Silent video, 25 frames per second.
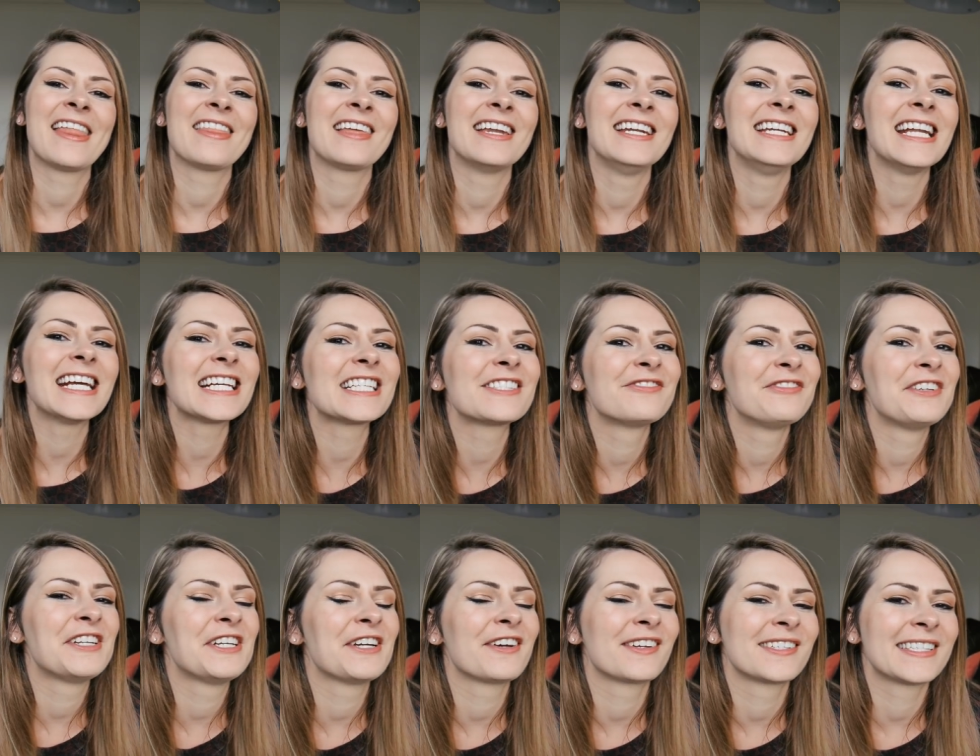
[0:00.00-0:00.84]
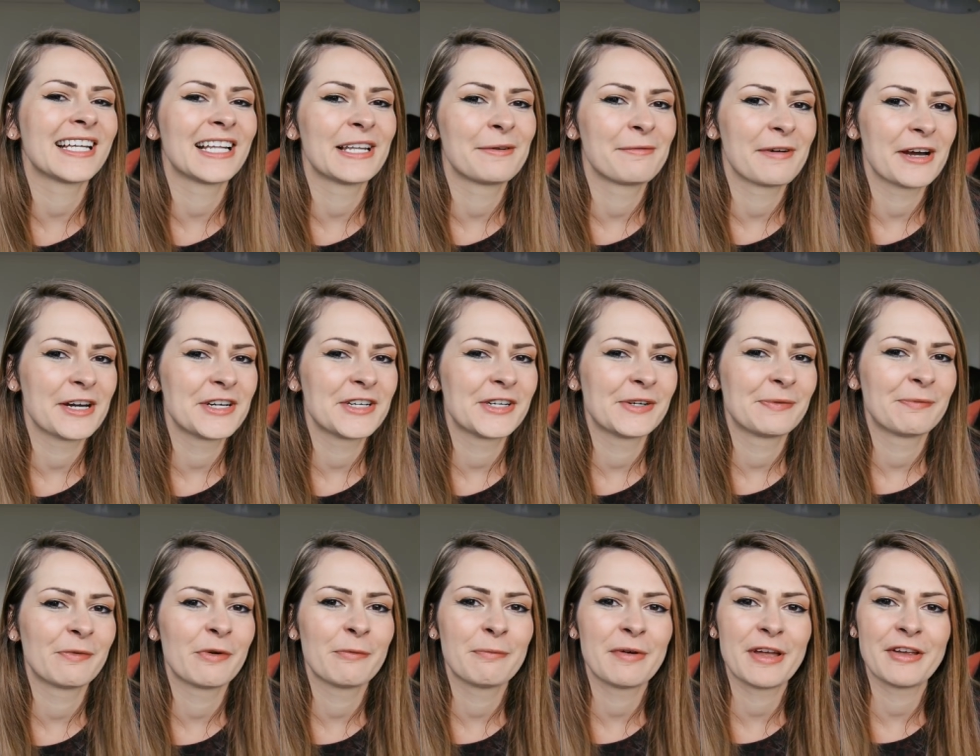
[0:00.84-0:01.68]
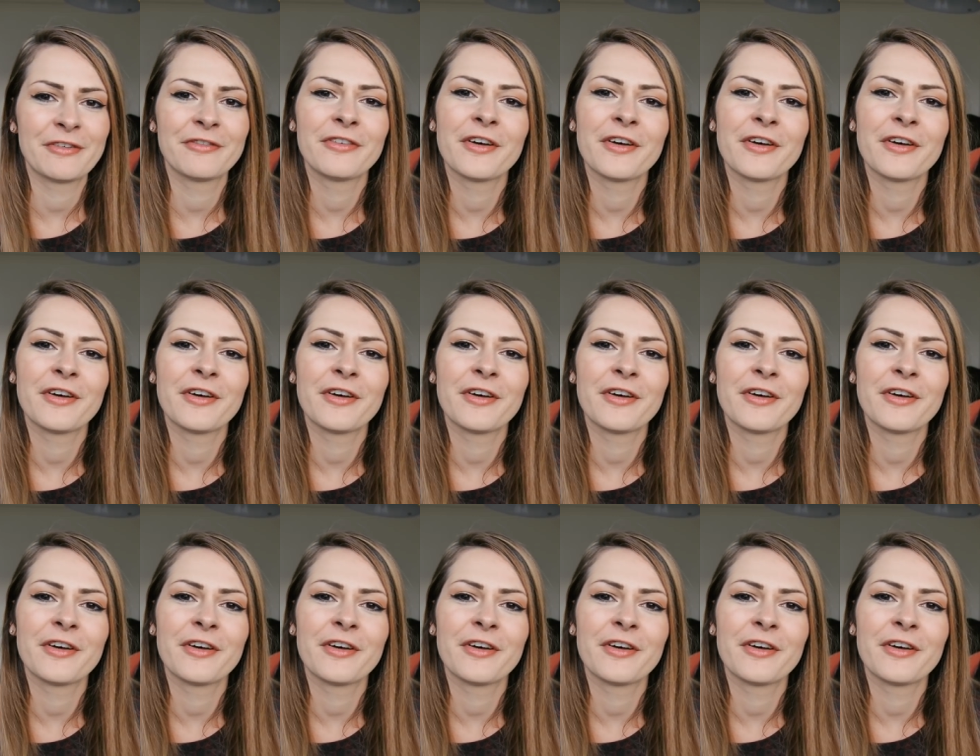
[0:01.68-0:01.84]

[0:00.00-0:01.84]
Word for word: And the next video celebration will be